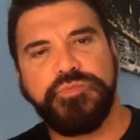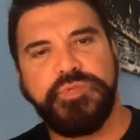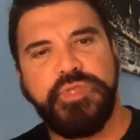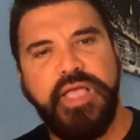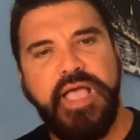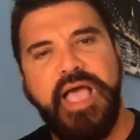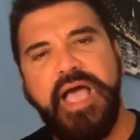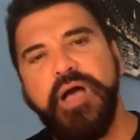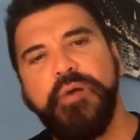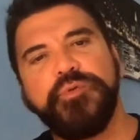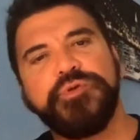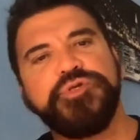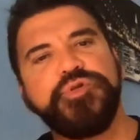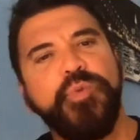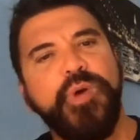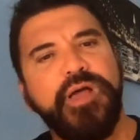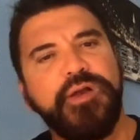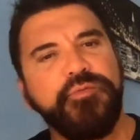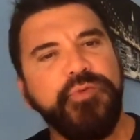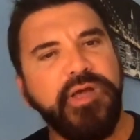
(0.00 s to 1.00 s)
how would you
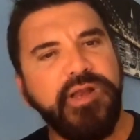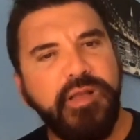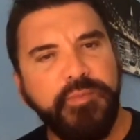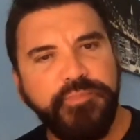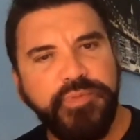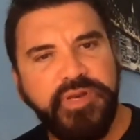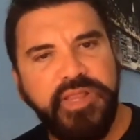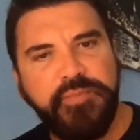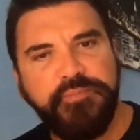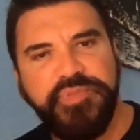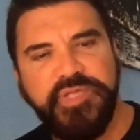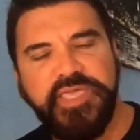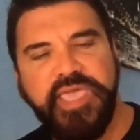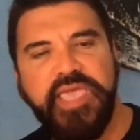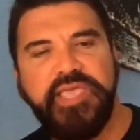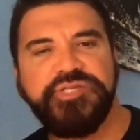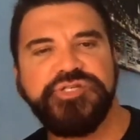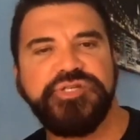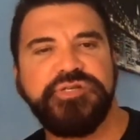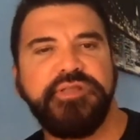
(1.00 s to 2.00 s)
want to write up an
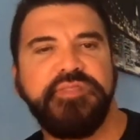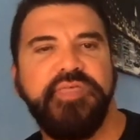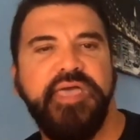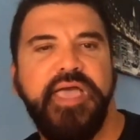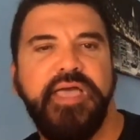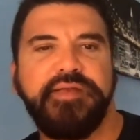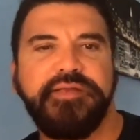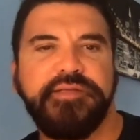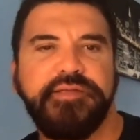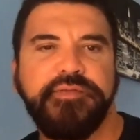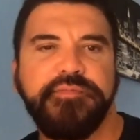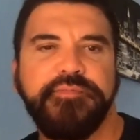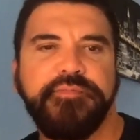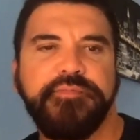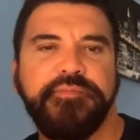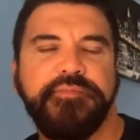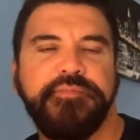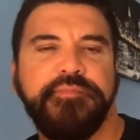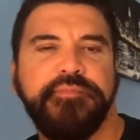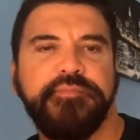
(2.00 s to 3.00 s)
implication of that?
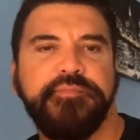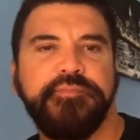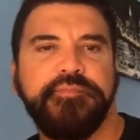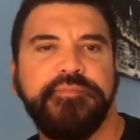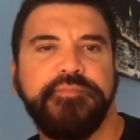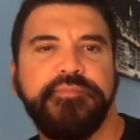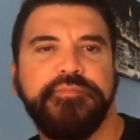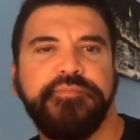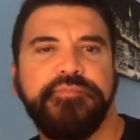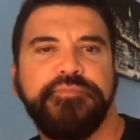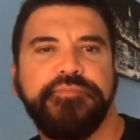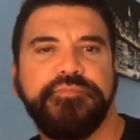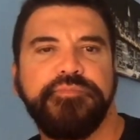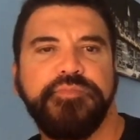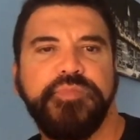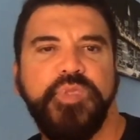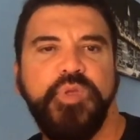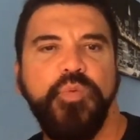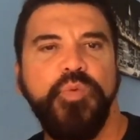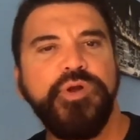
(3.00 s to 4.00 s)

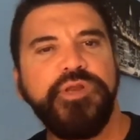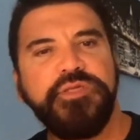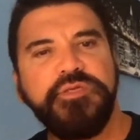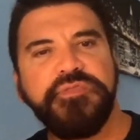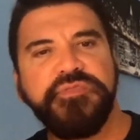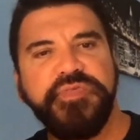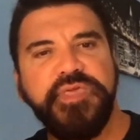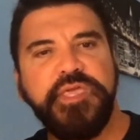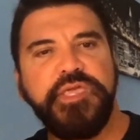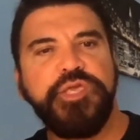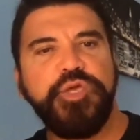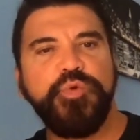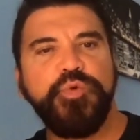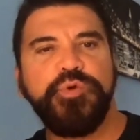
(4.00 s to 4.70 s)
What do you think you